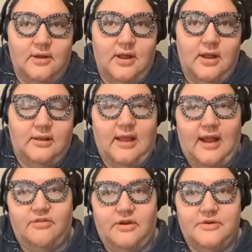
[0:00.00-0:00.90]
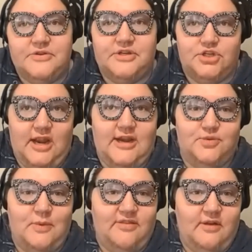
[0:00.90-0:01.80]
allow those to change
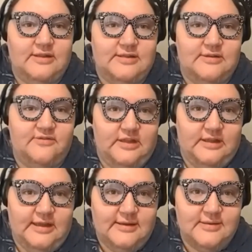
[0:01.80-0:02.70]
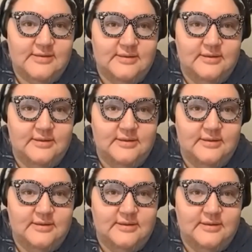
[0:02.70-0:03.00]
my thoughts and feelings.